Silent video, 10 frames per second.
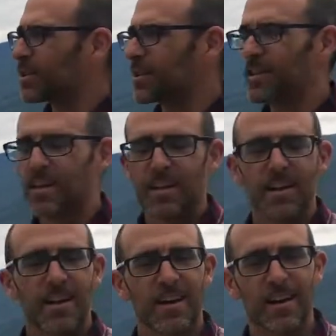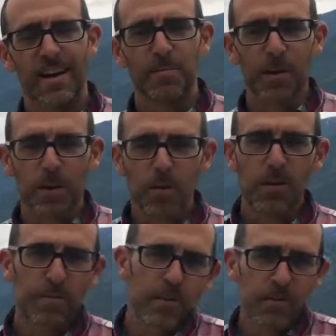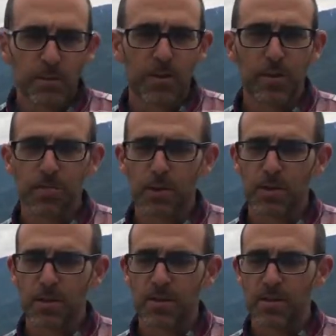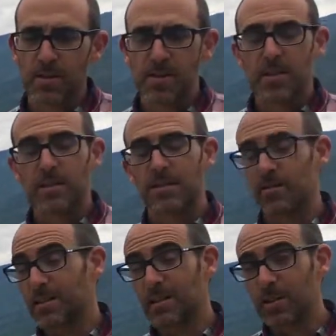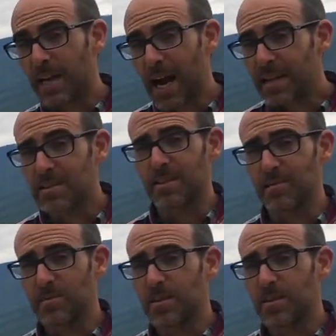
and I happen to know a little bit of Brazilian Portuguese, so I simply asked them,